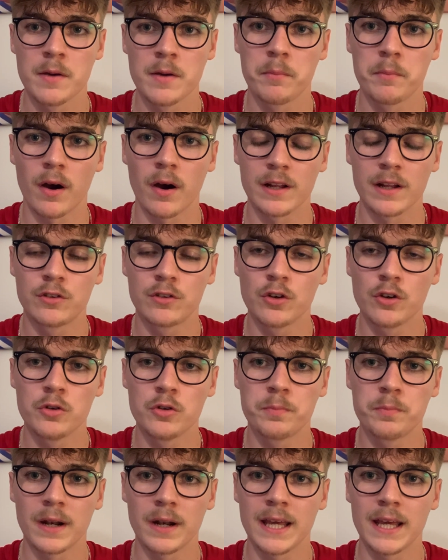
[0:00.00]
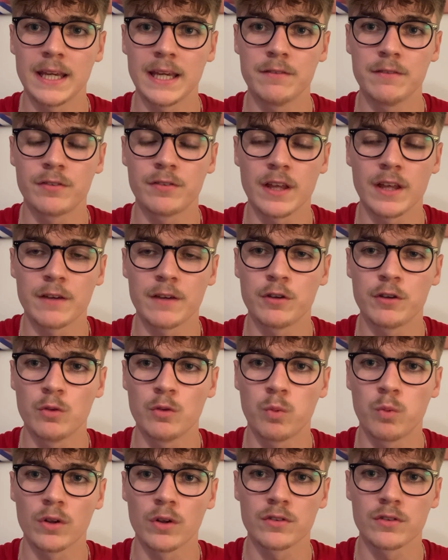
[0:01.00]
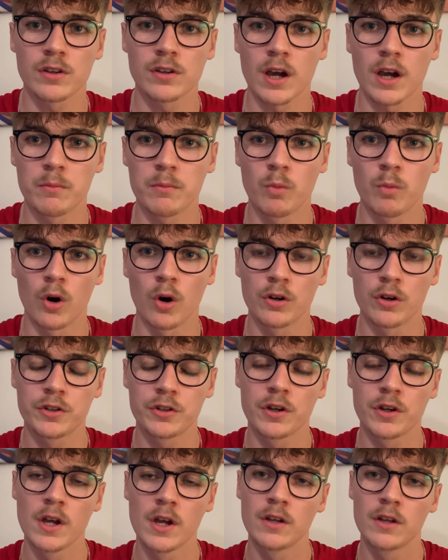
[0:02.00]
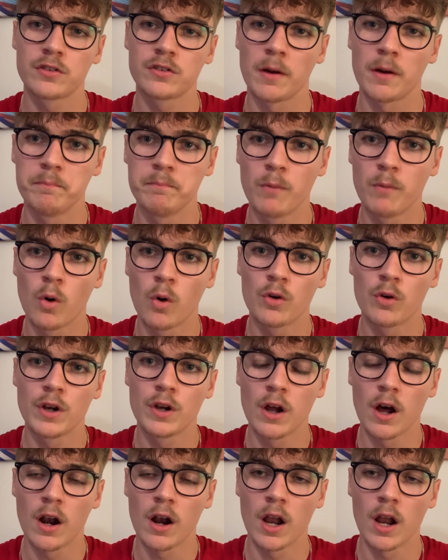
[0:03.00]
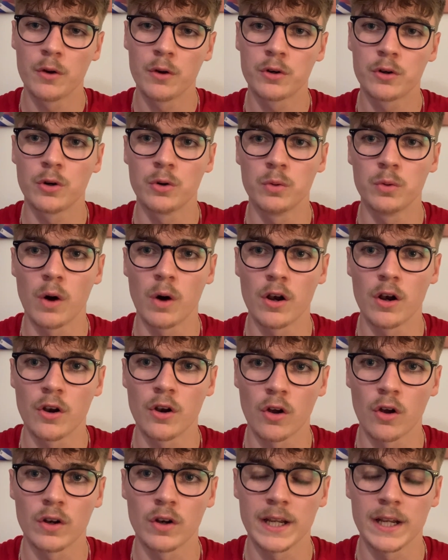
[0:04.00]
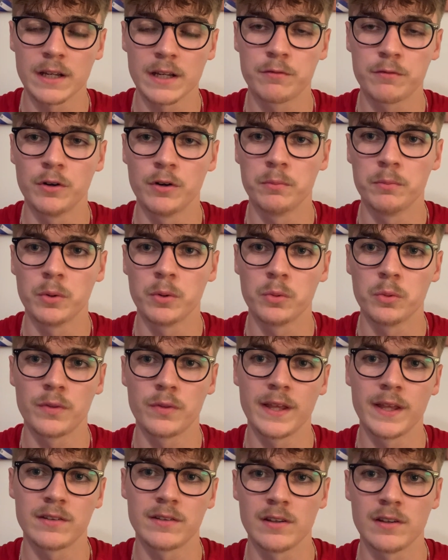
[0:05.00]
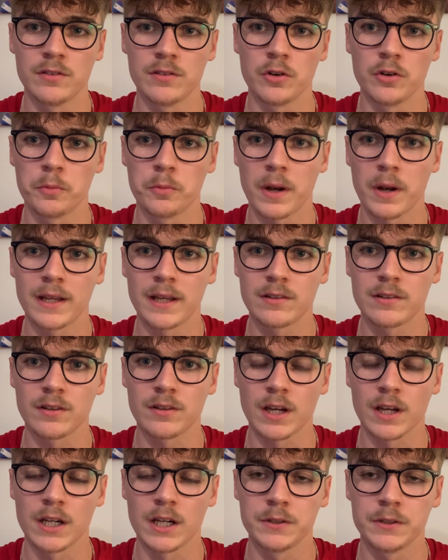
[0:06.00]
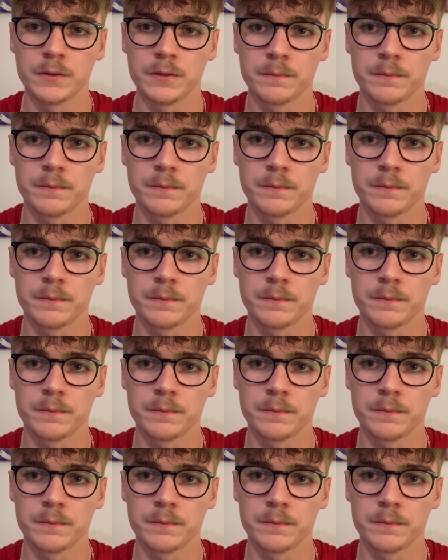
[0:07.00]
but I do believe that if you want to come watch some more local non-league football, this is your place to go.